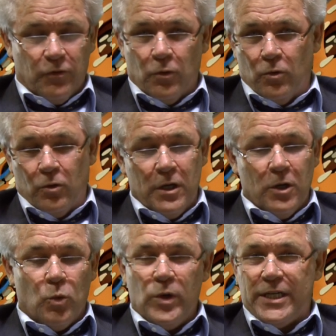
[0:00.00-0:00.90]
for
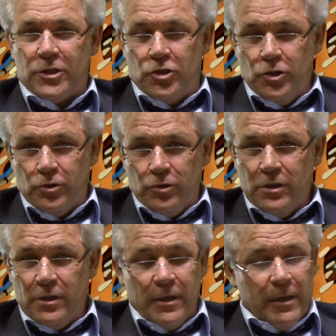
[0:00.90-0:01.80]
week two
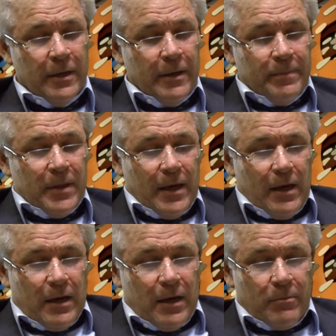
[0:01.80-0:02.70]

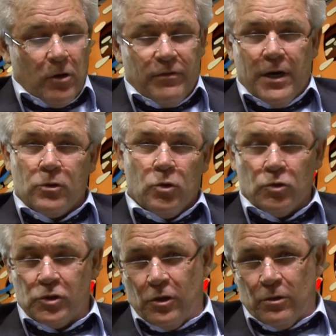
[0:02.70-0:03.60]
of our
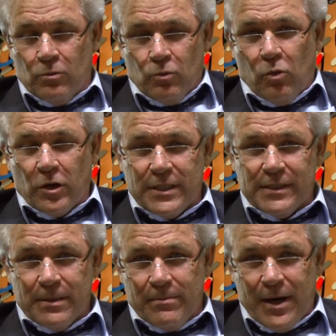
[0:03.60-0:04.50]
course on What
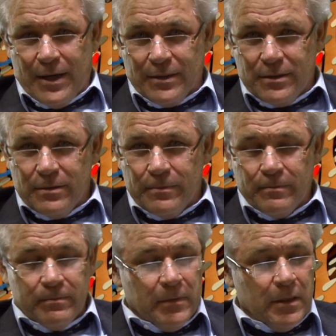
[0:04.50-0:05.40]
is a Mind.
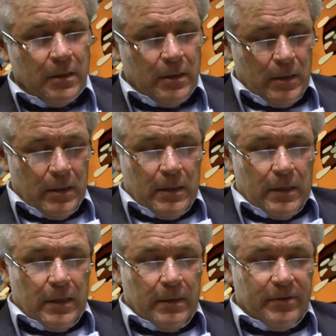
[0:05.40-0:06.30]

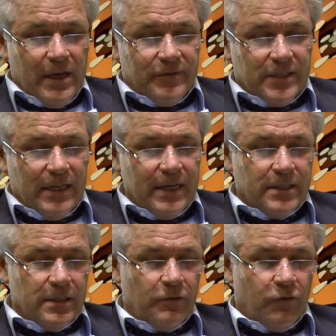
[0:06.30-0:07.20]
They've
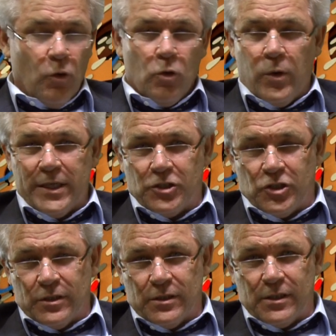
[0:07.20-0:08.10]
selected four
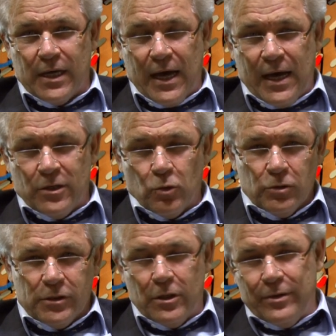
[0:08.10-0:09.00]
questions and
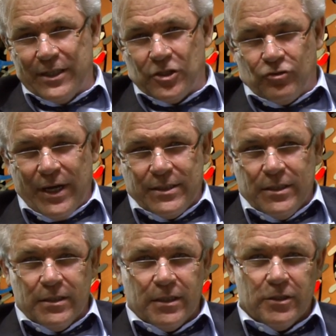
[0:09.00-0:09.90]
also
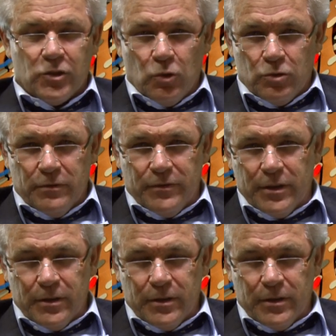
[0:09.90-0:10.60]
extracted a sort of